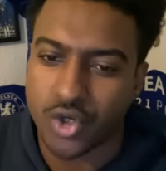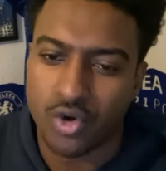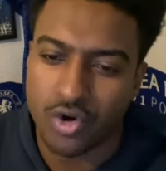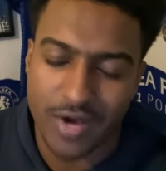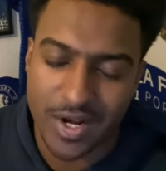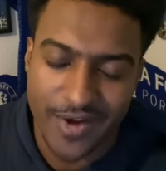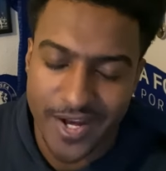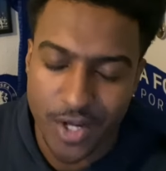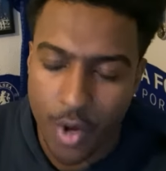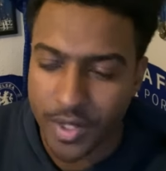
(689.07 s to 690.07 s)
Cucurella
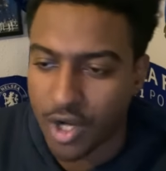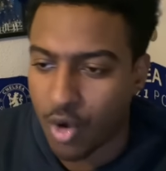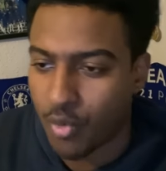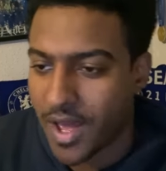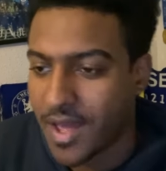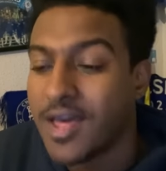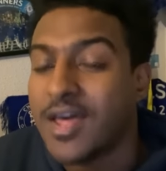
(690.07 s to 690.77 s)
ain't going nowhere.